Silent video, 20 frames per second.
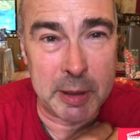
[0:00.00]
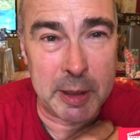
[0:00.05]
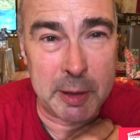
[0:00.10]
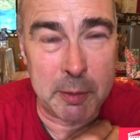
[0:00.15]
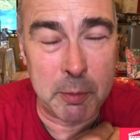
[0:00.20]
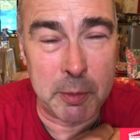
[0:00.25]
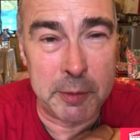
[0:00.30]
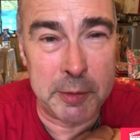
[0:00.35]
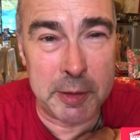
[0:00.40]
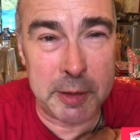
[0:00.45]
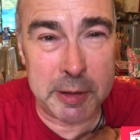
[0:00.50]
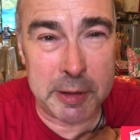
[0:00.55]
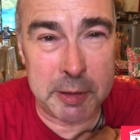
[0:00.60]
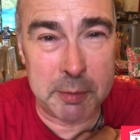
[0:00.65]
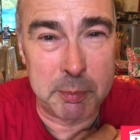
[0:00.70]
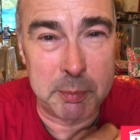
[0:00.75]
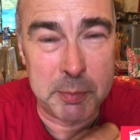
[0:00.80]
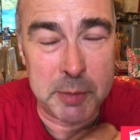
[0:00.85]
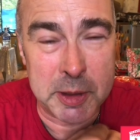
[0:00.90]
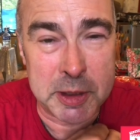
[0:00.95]
one that you
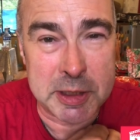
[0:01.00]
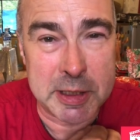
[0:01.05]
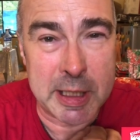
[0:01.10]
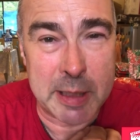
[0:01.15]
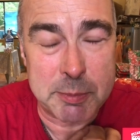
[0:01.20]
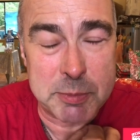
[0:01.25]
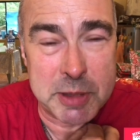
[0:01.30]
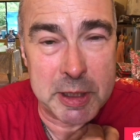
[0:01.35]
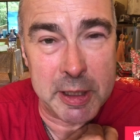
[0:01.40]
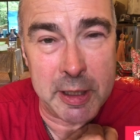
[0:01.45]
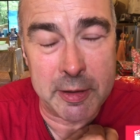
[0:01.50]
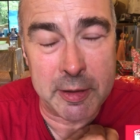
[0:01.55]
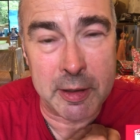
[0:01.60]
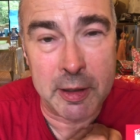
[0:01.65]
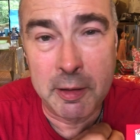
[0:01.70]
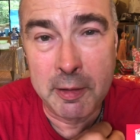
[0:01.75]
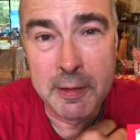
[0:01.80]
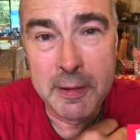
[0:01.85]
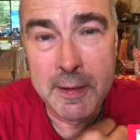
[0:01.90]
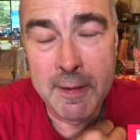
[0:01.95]
snap together,
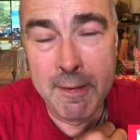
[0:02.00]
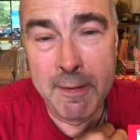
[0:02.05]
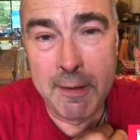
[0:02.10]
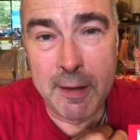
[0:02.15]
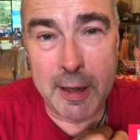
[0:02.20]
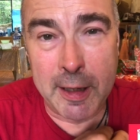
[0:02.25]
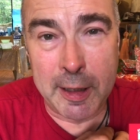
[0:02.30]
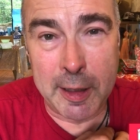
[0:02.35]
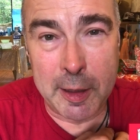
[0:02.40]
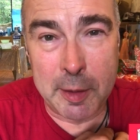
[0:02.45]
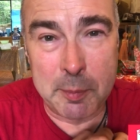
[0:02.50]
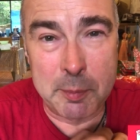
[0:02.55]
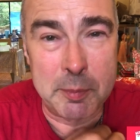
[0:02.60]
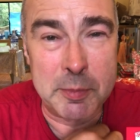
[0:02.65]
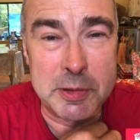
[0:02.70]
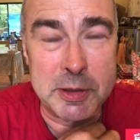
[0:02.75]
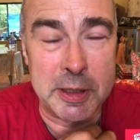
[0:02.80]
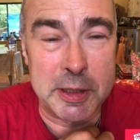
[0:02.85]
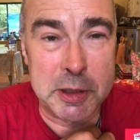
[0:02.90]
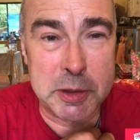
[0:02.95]

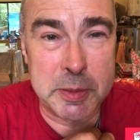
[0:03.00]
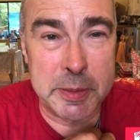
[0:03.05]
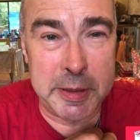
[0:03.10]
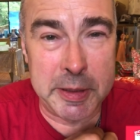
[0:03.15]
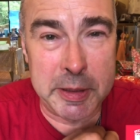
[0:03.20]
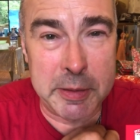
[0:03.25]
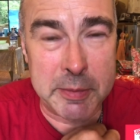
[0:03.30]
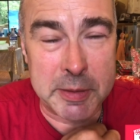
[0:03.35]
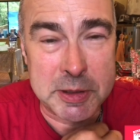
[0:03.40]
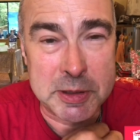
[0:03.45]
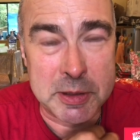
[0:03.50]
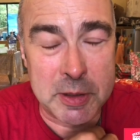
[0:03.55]
like $20 US.